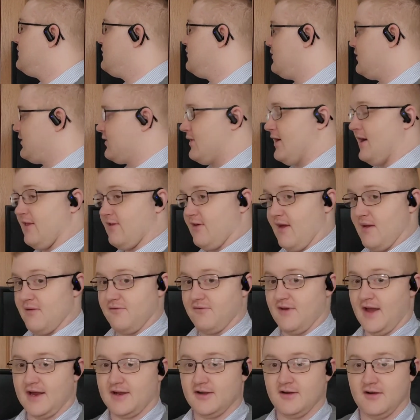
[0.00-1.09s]
Well, the greatest common
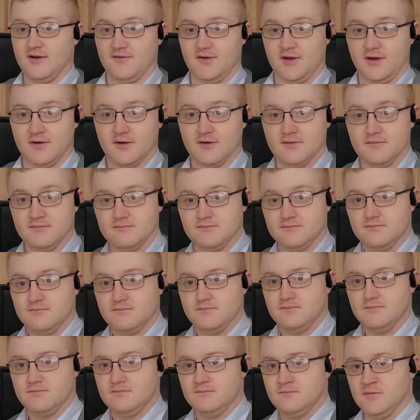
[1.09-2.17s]
factor, if you're
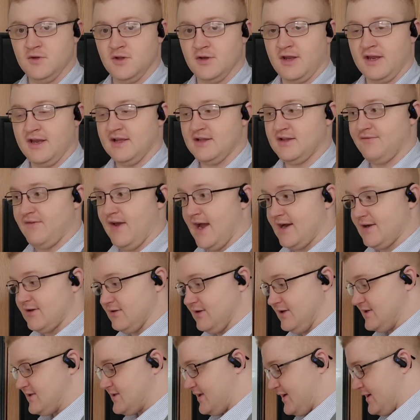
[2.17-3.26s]
looking at the factor
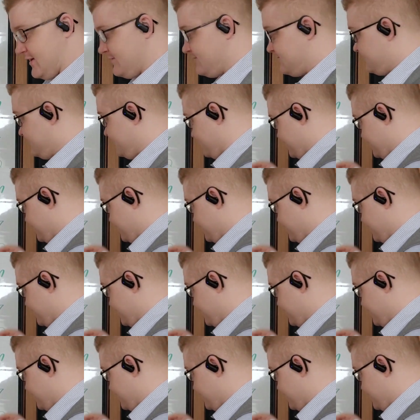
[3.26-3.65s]
list there,